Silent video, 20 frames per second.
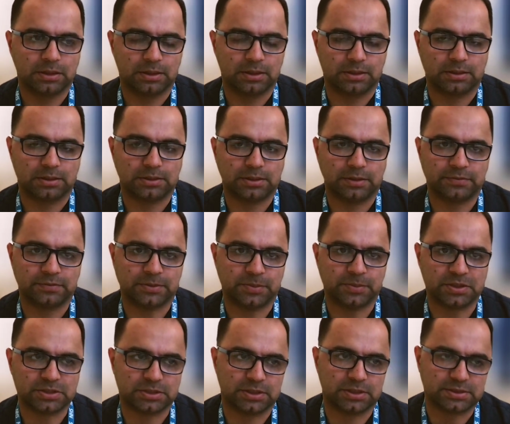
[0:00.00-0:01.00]
And if the
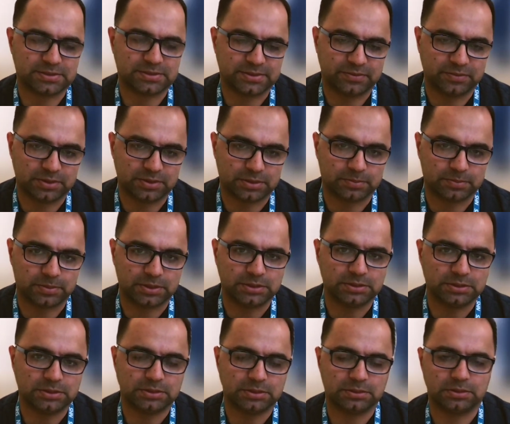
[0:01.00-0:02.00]
patient has severe
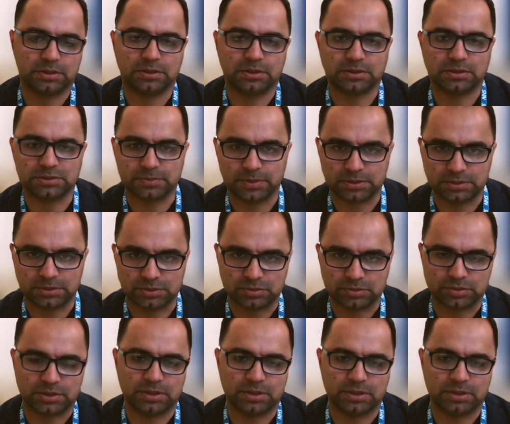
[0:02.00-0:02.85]
bleed, then it's better to